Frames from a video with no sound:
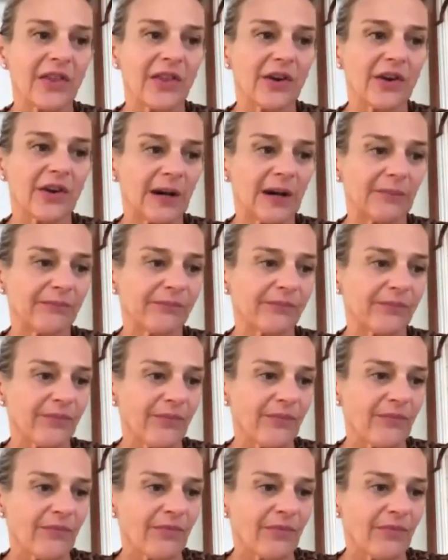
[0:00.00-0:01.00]
um,
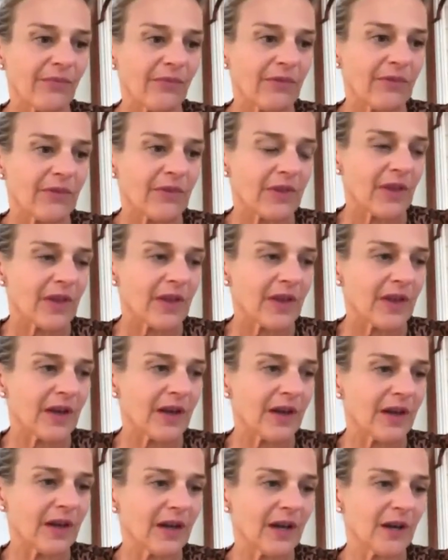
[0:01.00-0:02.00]

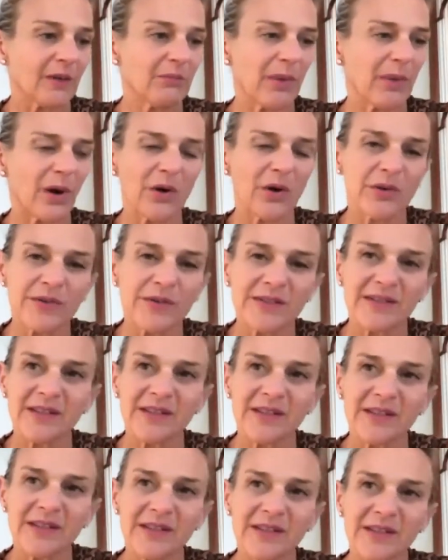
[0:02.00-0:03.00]
uh, bones,
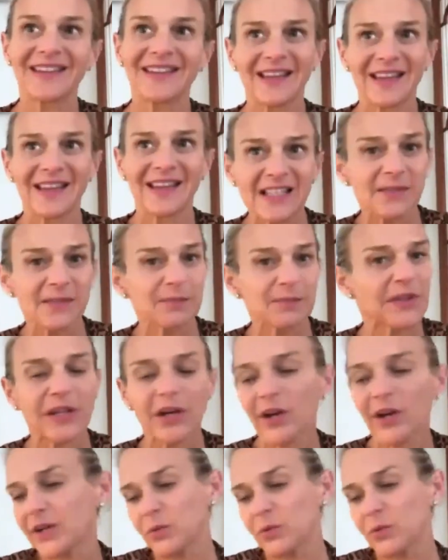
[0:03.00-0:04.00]
I guess, but the
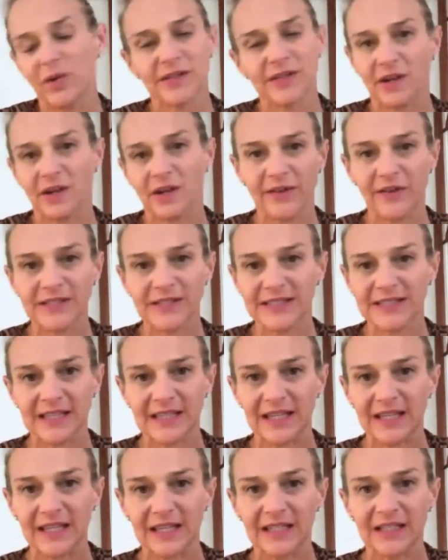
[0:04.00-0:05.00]
only ones I've ever
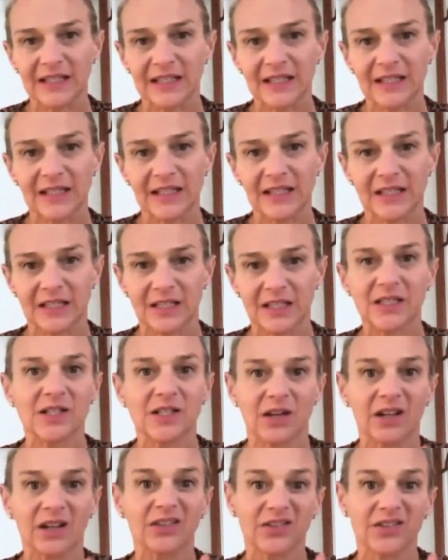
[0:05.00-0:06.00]
seen that are
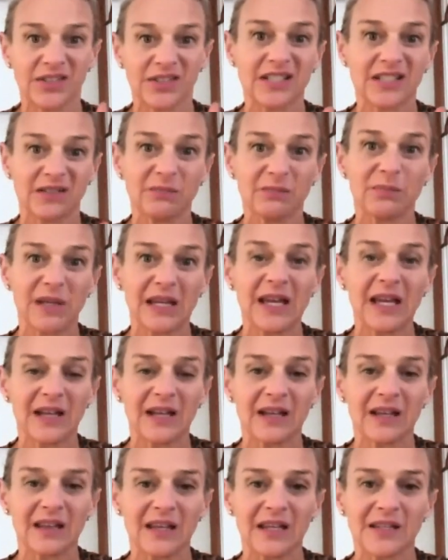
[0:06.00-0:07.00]
diagnostic of big head
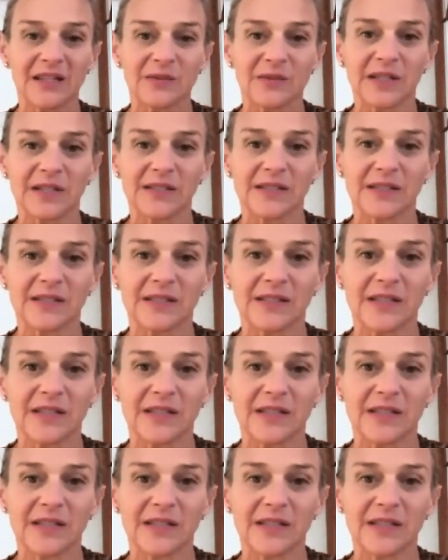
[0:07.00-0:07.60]
are these ones.